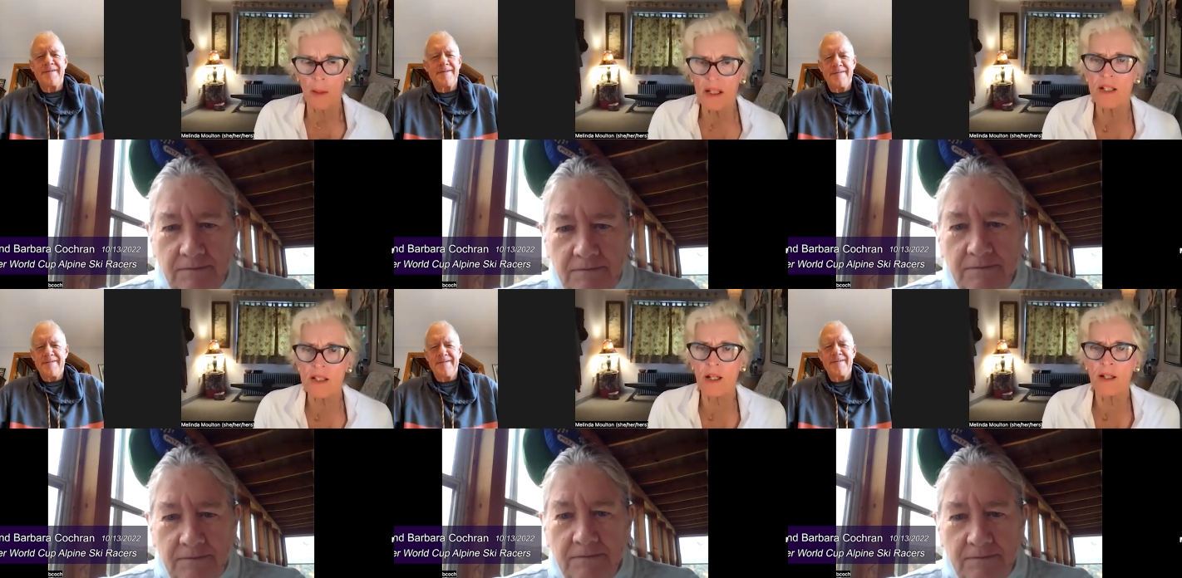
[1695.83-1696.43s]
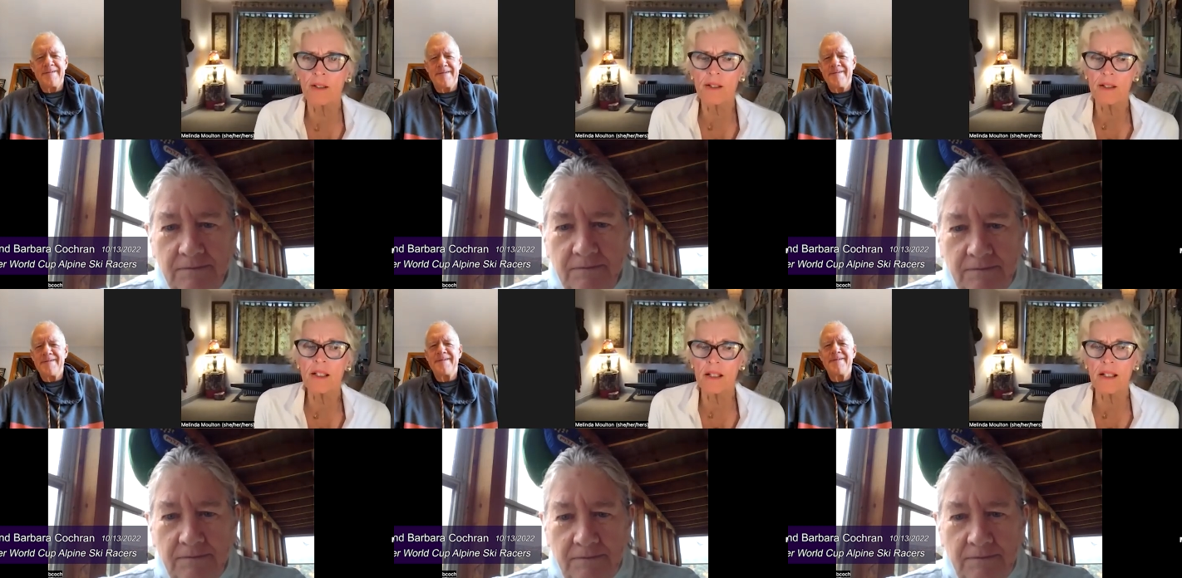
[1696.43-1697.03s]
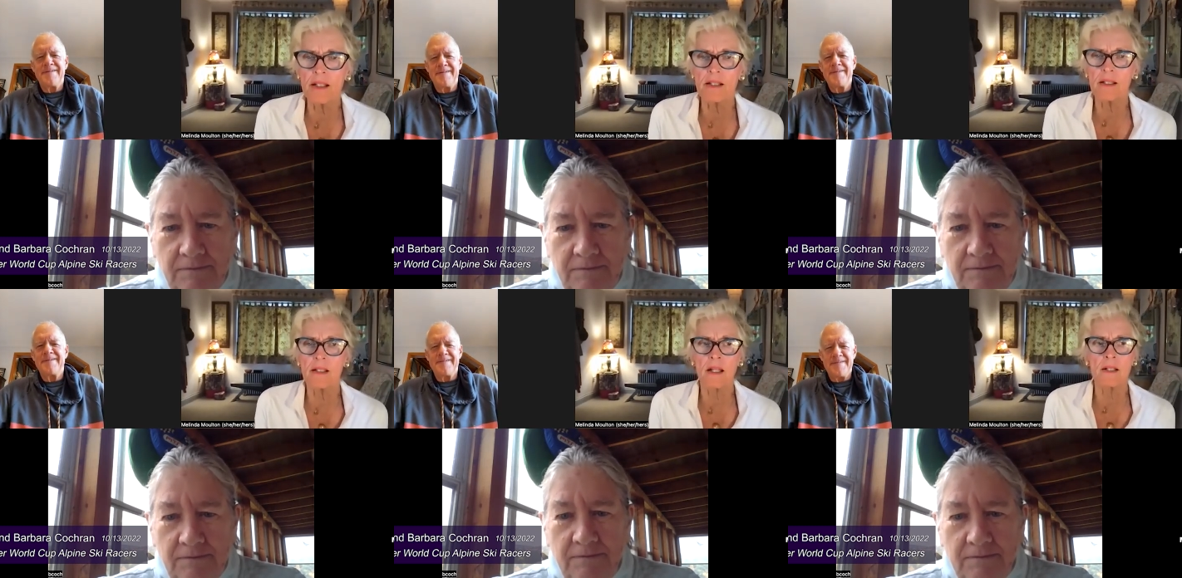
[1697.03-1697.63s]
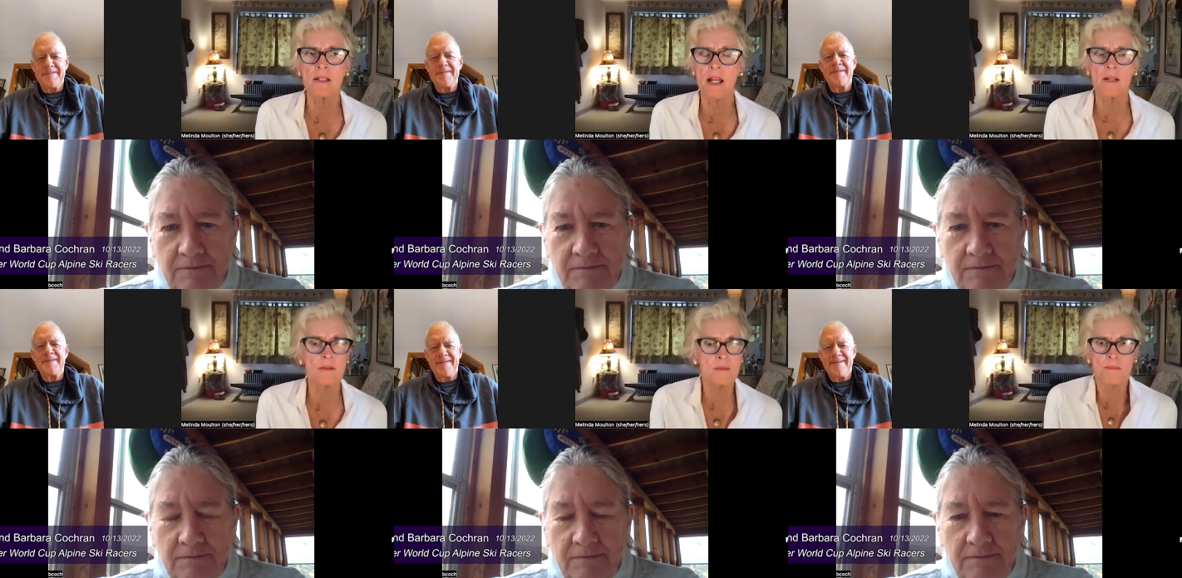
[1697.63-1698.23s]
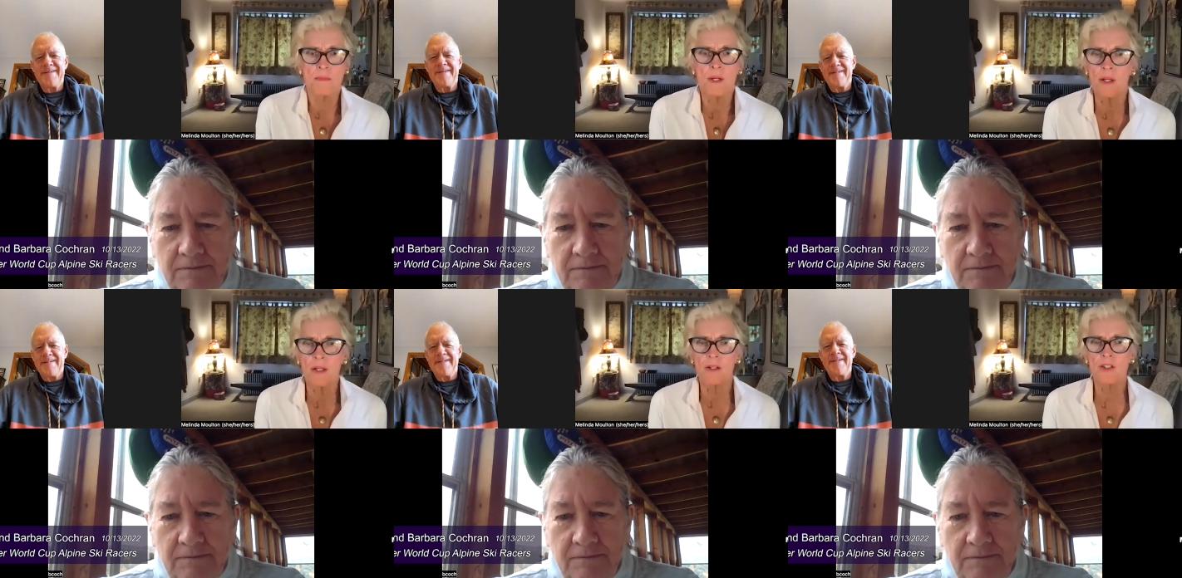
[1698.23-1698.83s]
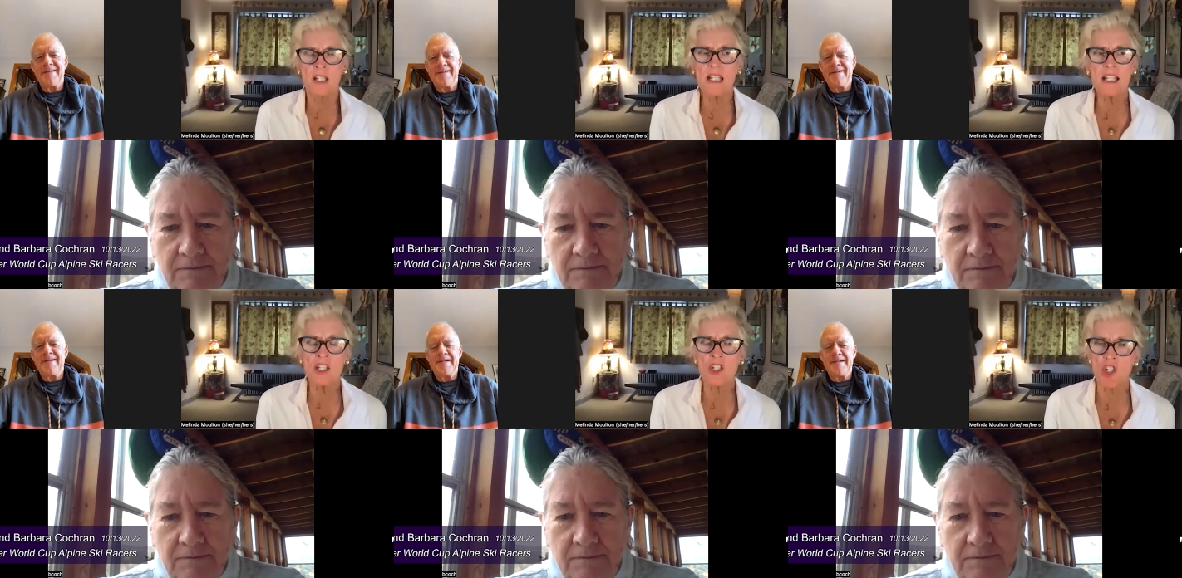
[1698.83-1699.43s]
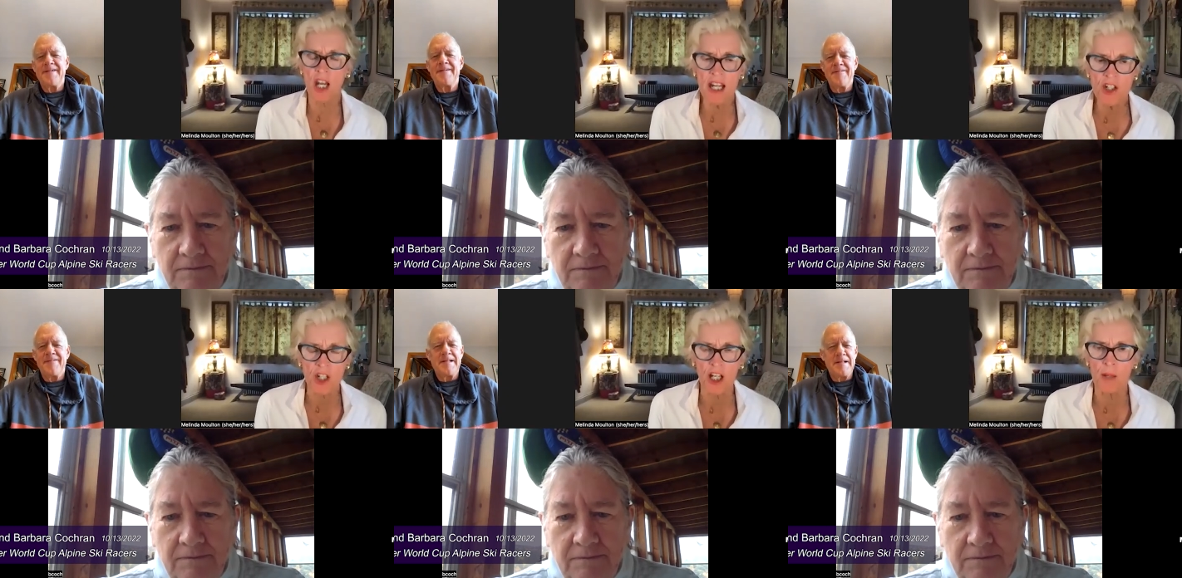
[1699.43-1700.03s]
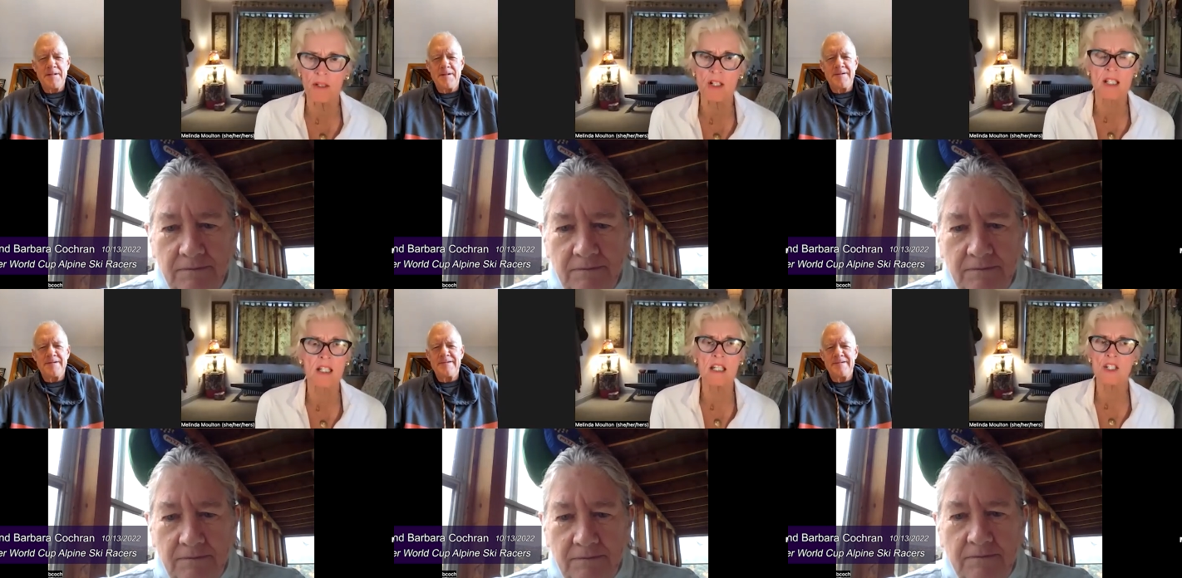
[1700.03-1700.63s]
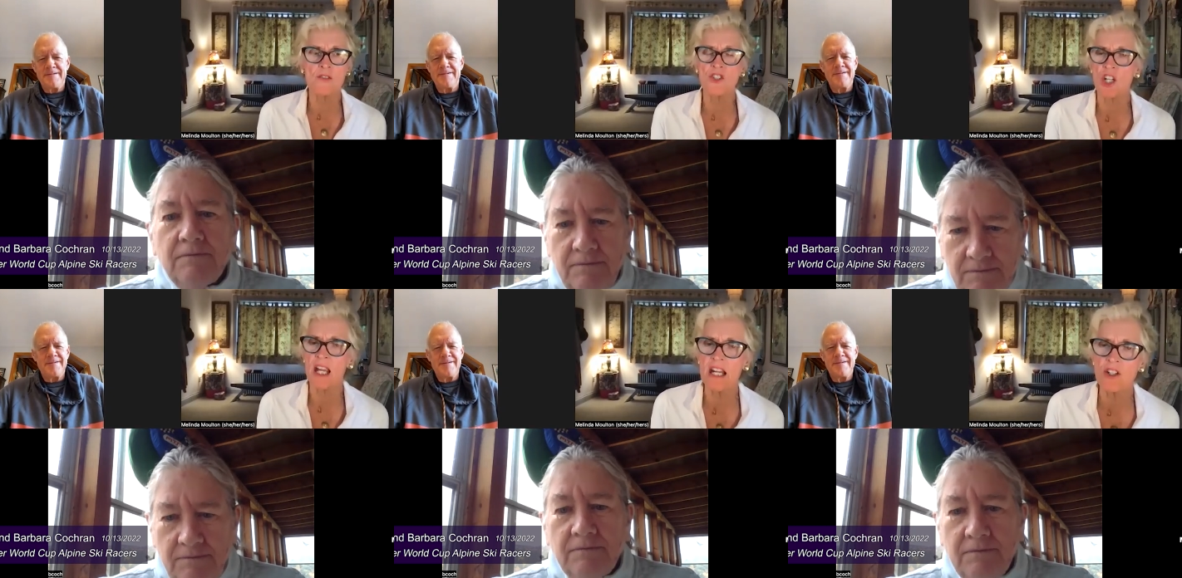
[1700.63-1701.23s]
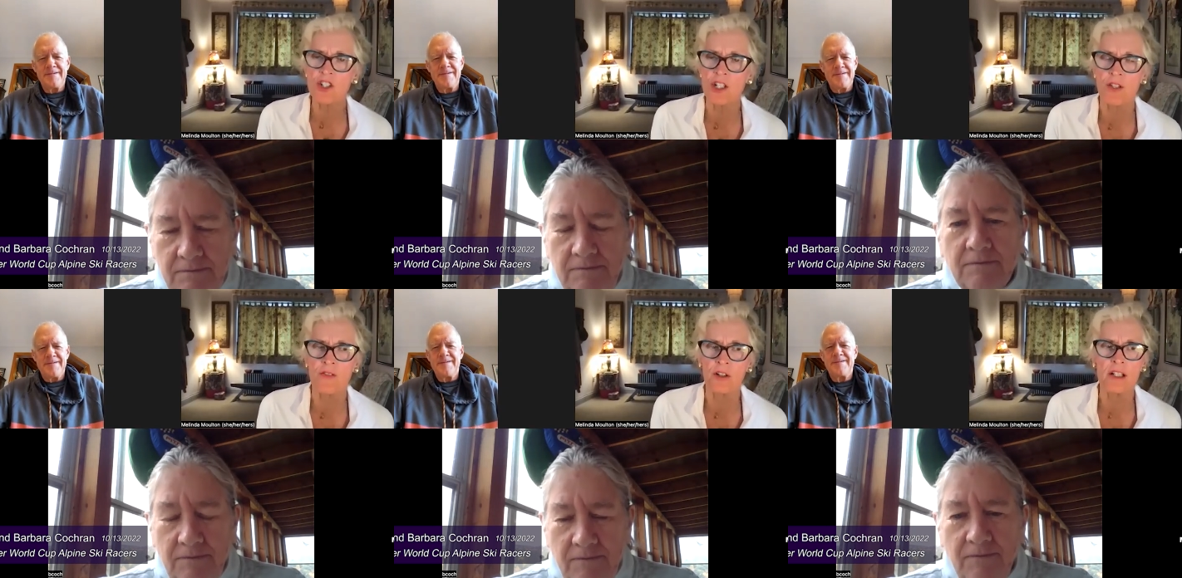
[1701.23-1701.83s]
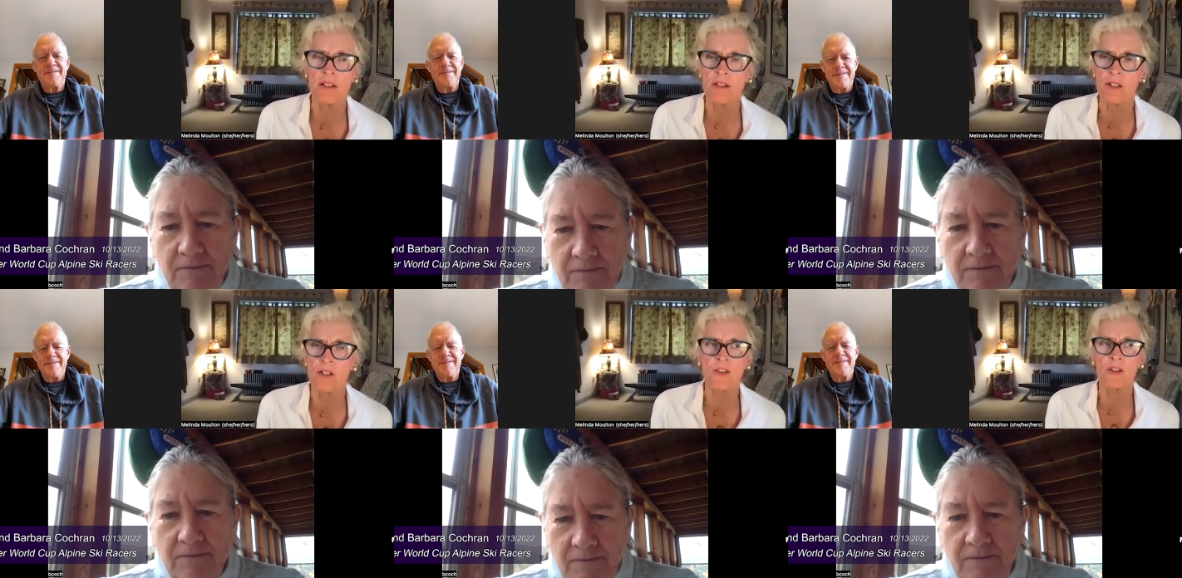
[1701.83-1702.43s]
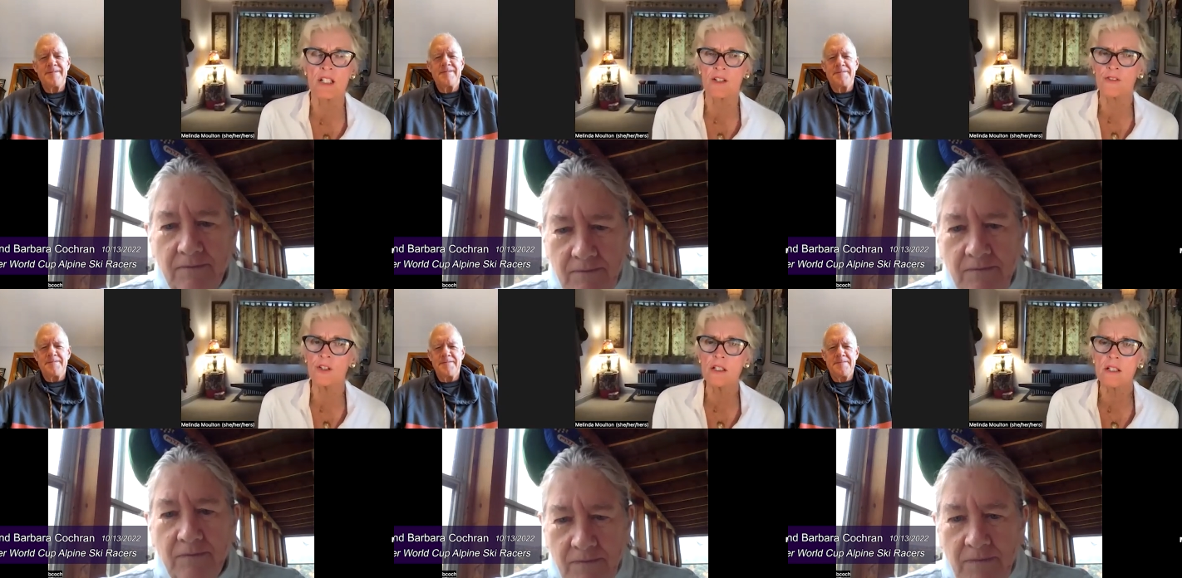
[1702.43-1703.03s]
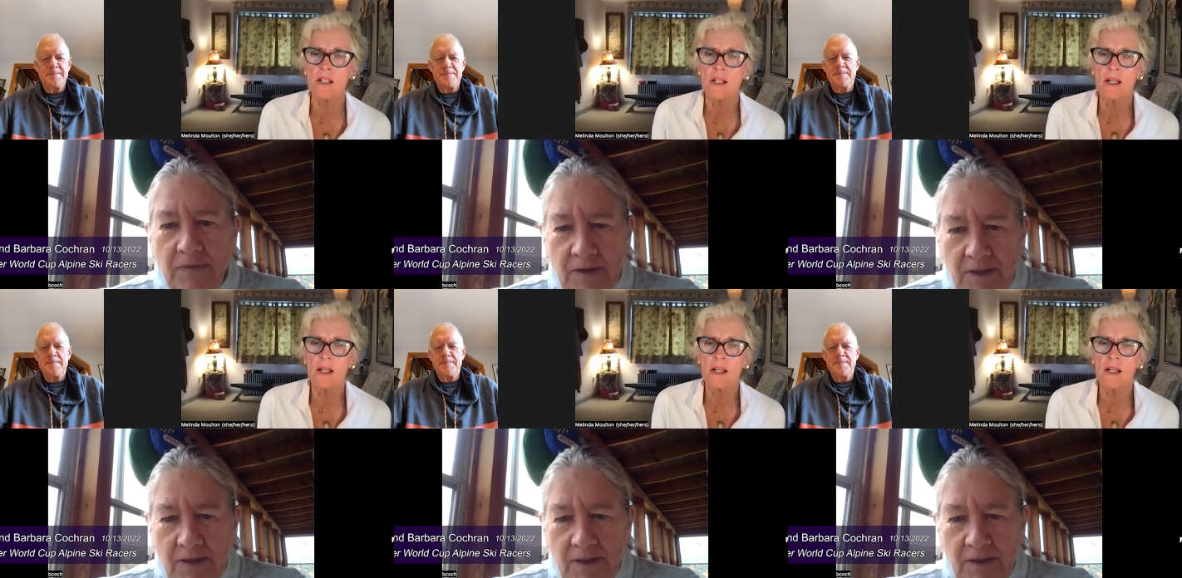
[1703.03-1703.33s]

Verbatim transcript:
Speaker 1: I mean, it's a uh, it it and and skiing is changing. I mean, the skis have changed. It's a very it's very different,